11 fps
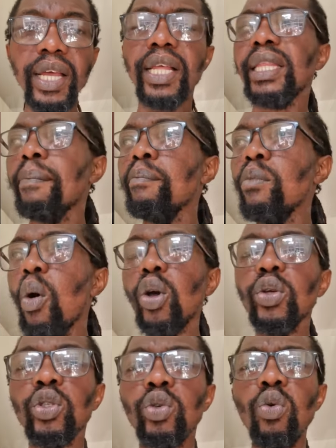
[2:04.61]
The more
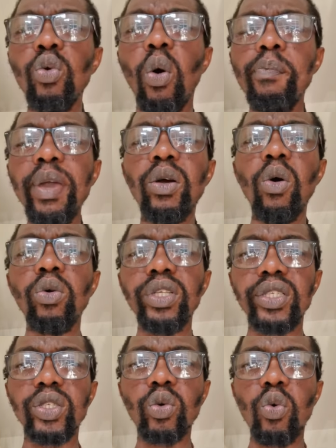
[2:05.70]
you do or make all
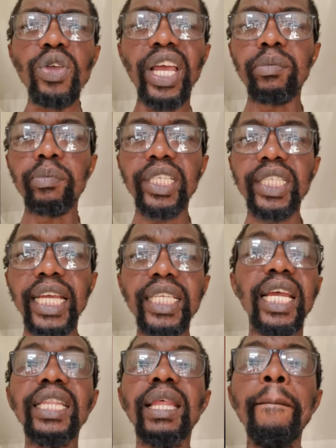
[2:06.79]
these schoolyard mistakes,
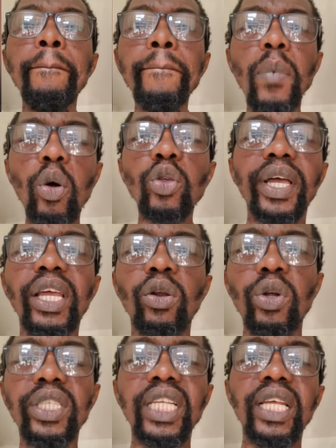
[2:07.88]
the more you are
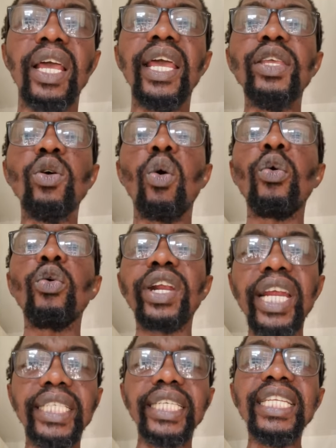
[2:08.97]
eroding your
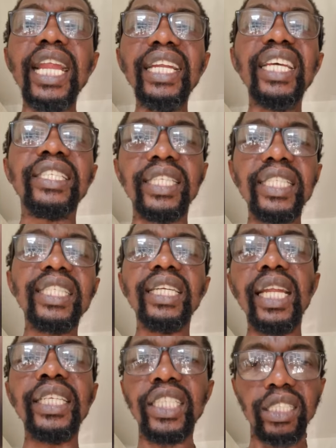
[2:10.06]
already non-existent
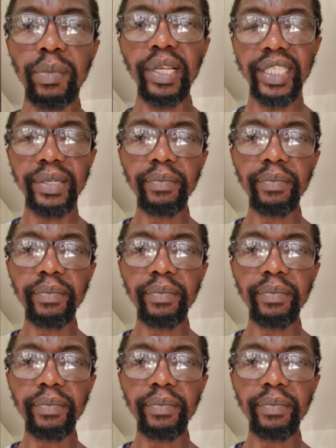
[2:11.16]
legitimacy.